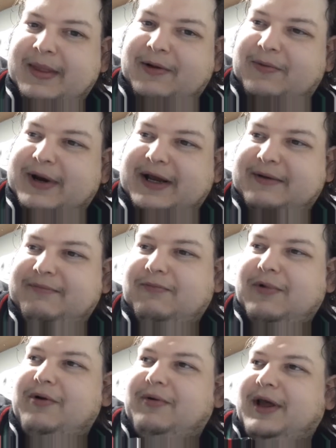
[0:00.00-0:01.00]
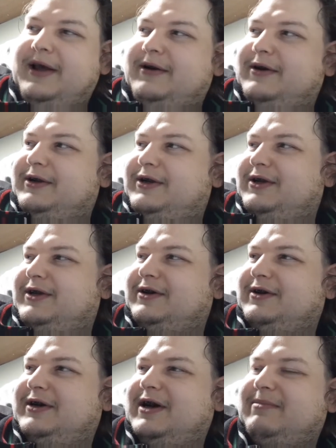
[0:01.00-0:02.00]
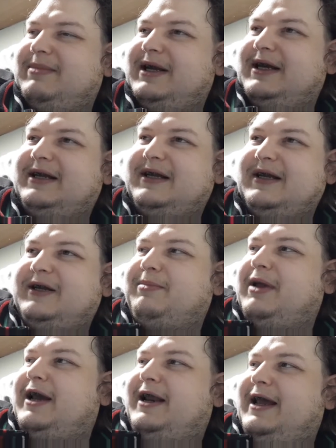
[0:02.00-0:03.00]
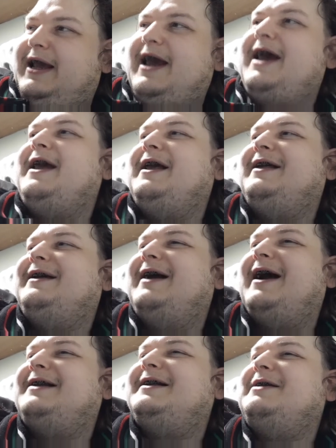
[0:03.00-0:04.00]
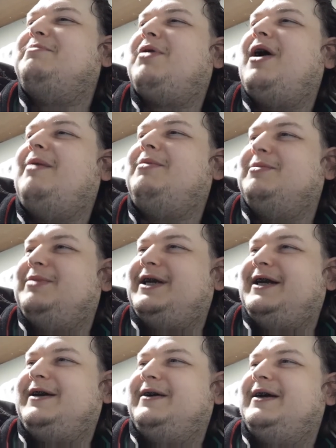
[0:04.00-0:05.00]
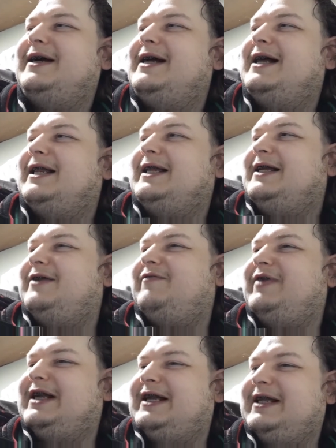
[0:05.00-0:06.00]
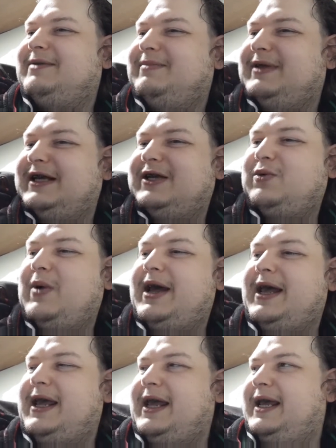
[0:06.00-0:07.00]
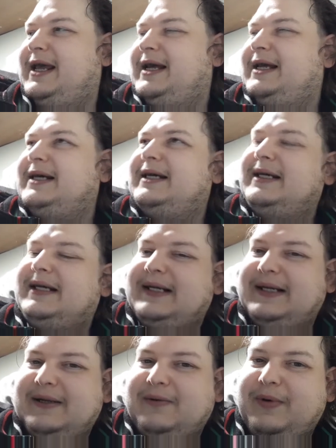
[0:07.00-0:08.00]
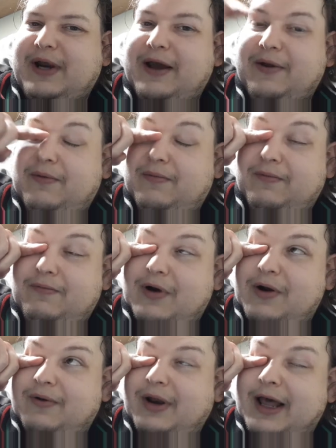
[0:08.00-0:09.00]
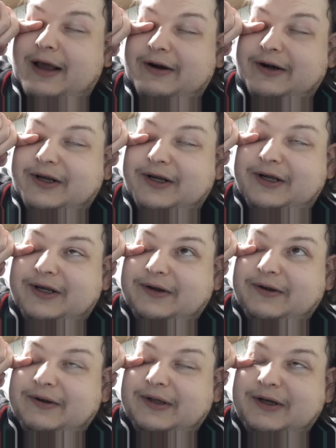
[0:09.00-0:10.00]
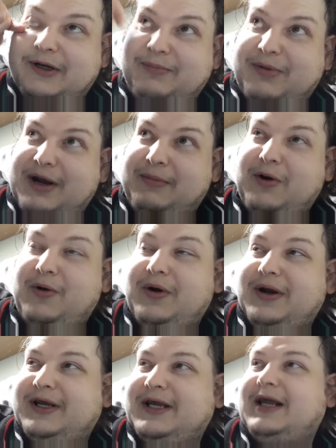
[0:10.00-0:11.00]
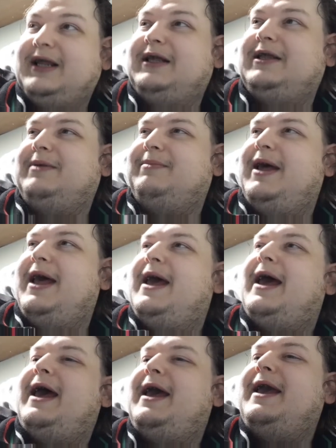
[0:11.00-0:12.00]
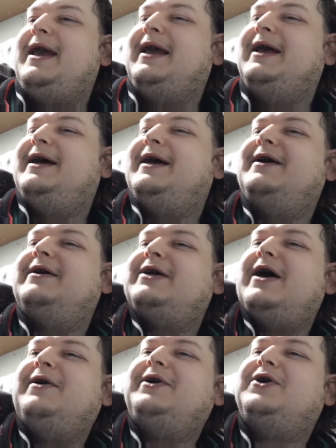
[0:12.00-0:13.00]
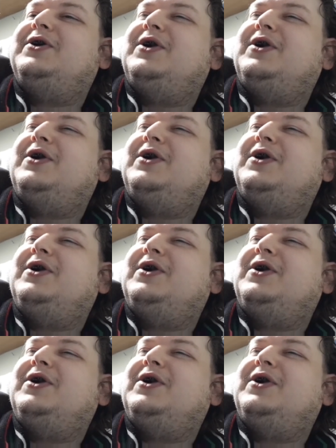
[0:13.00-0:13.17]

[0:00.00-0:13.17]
when I wrote letters to companies explaining, hey, I see problems here. Let's fix them this way. Then when I wrote letters to the Supreme Court telling them, hey, here's how your